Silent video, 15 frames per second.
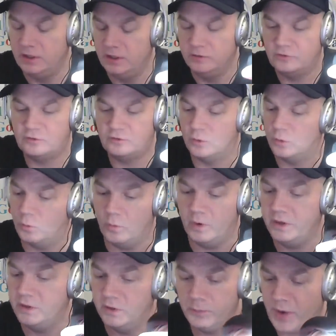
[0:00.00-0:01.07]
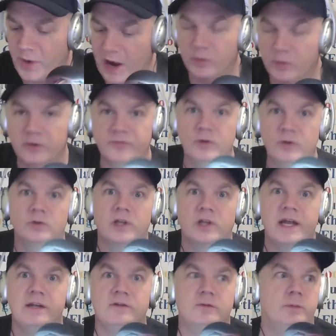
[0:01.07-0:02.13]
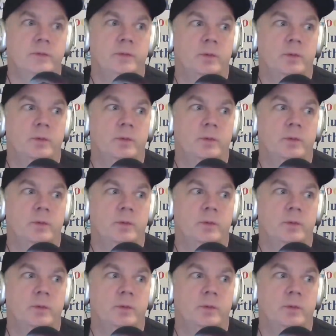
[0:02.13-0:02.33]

So, what, you know, power a few lights.